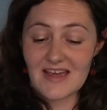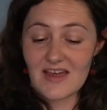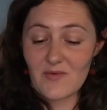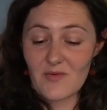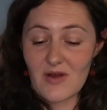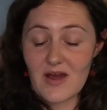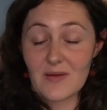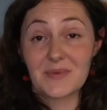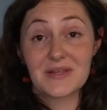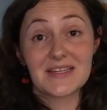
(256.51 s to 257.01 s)
I
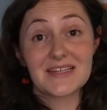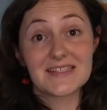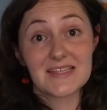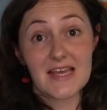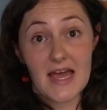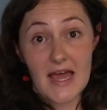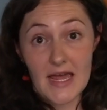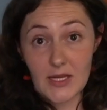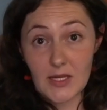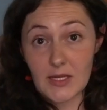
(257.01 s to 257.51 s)
want because
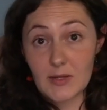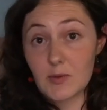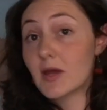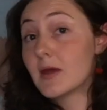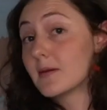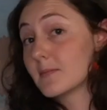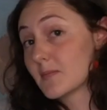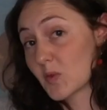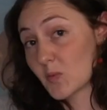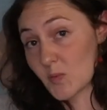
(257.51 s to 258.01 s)
I
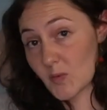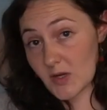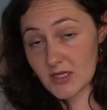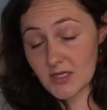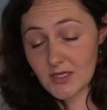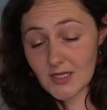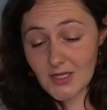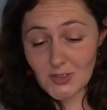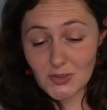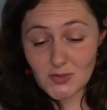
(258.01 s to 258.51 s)
am the one